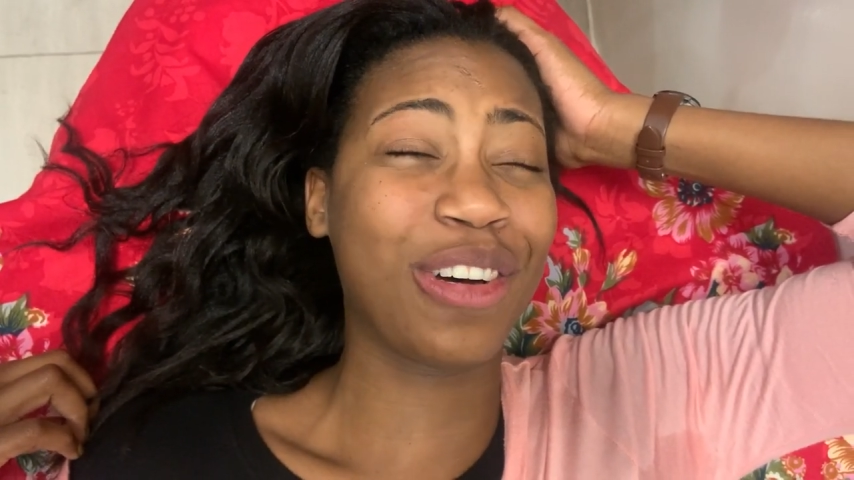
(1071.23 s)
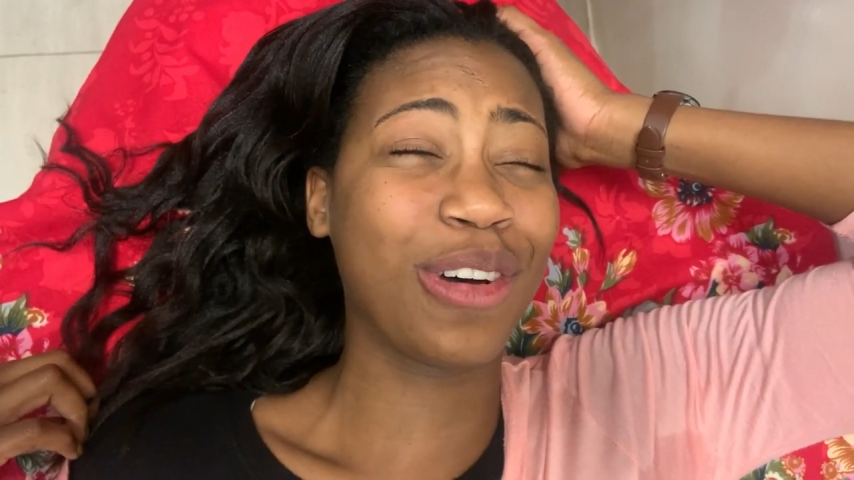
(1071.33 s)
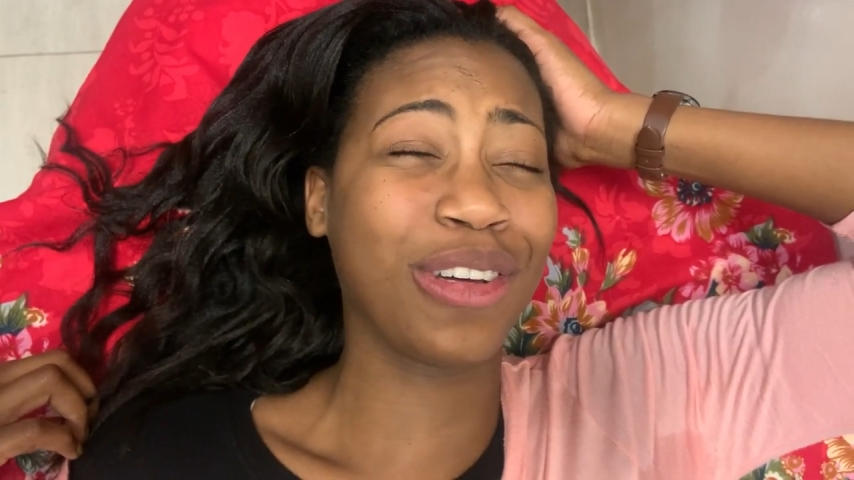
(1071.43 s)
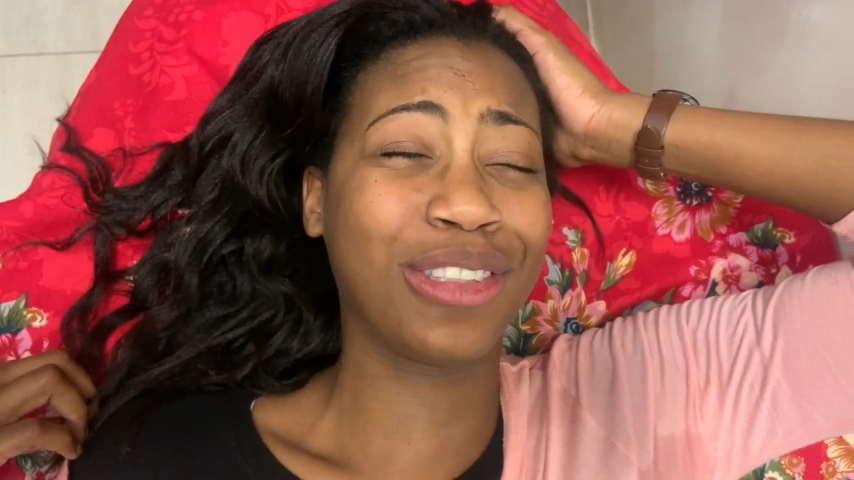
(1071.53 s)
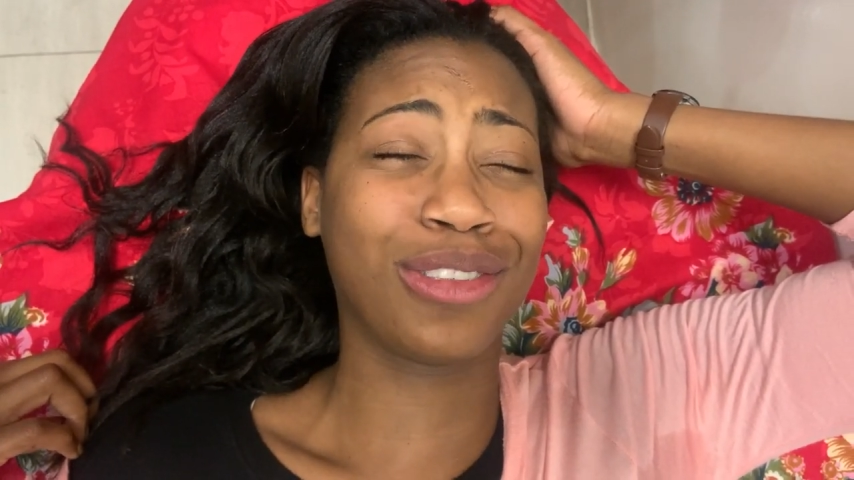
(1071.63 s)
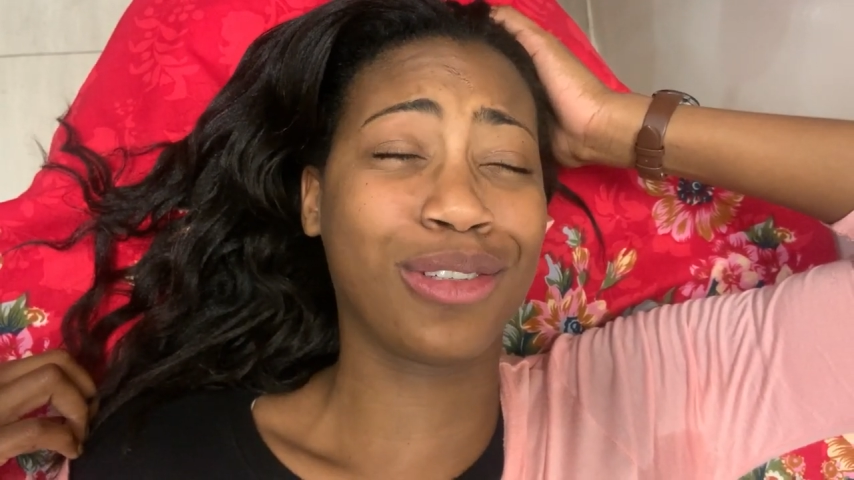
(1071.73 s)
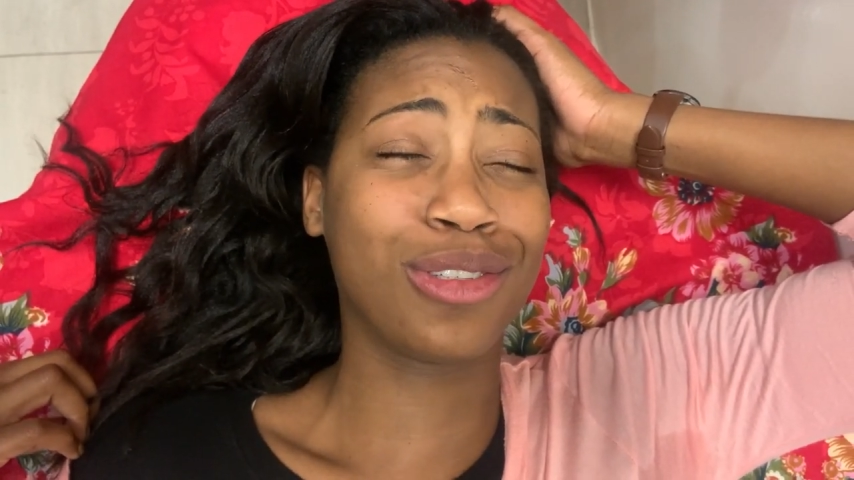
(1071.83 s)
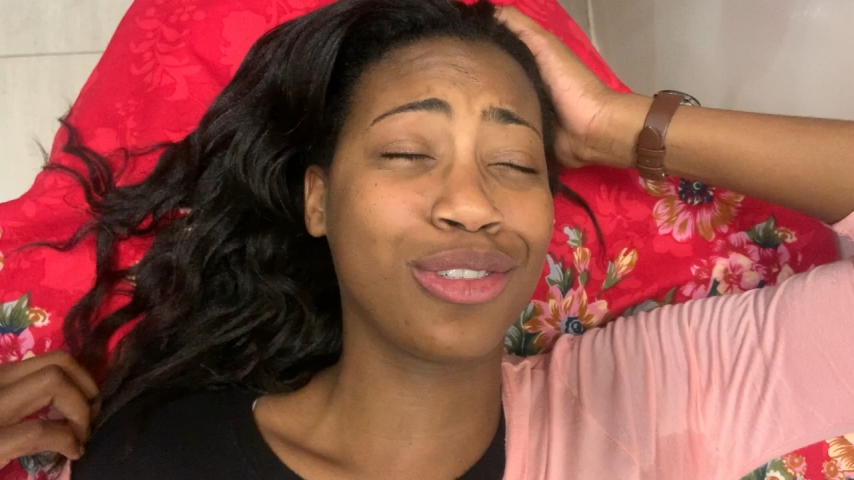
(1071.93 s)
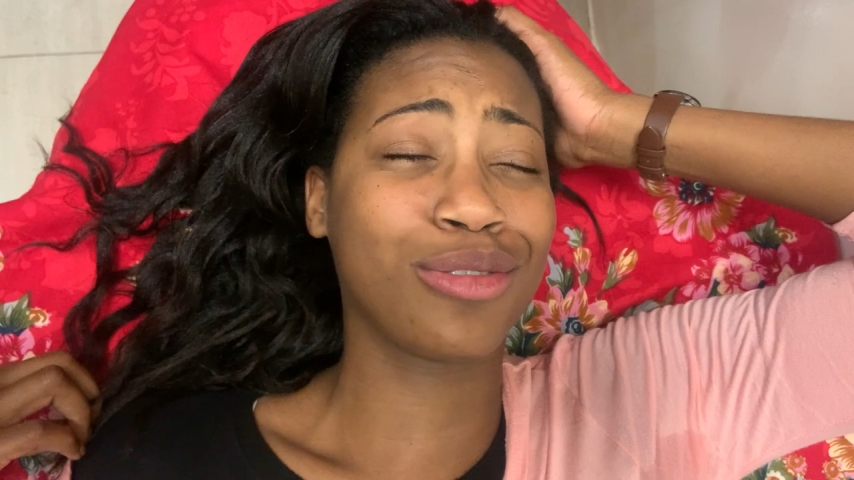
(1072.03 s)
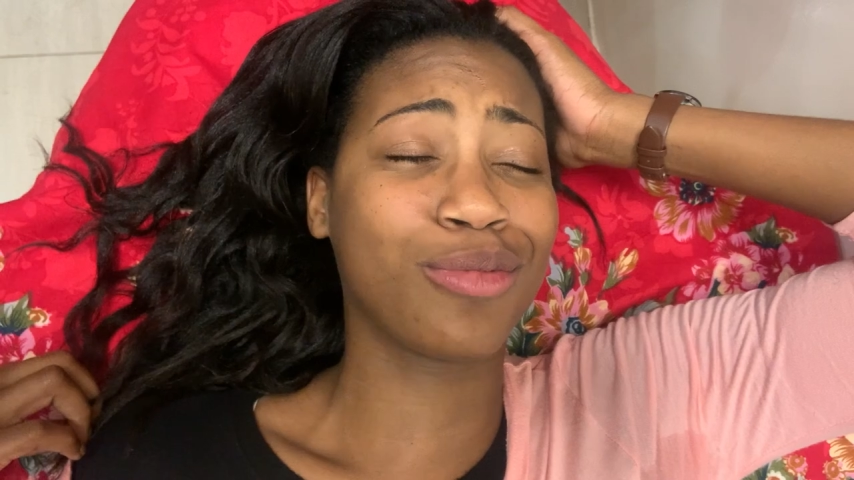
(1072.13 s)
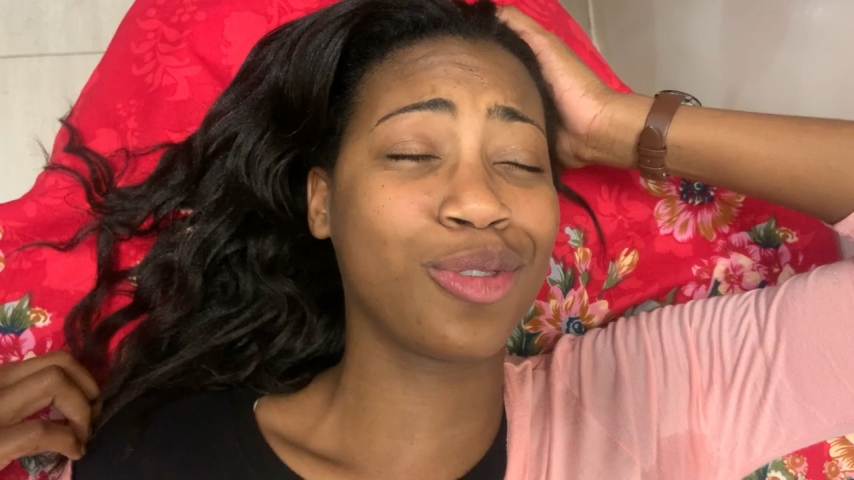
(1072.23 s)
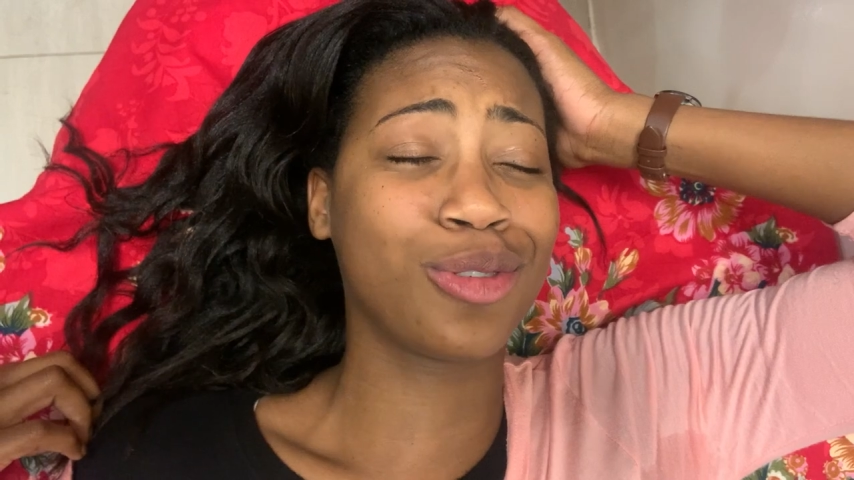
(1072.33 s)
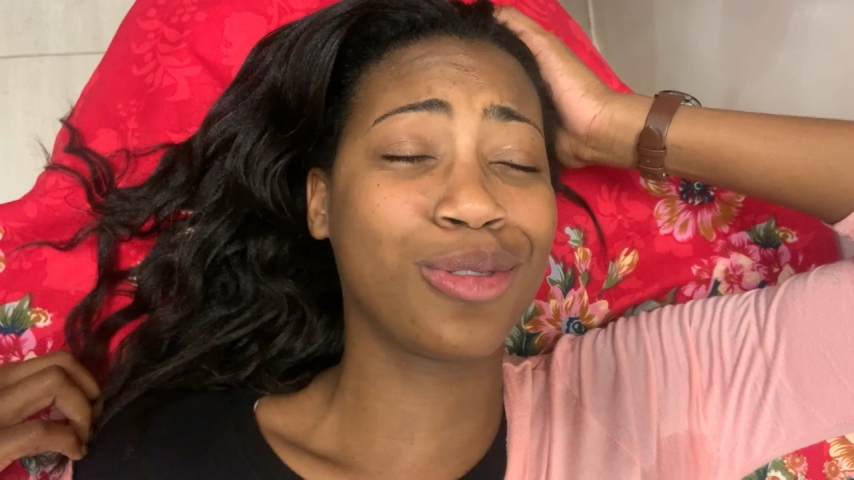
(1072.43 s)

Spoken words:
oh, it's so small.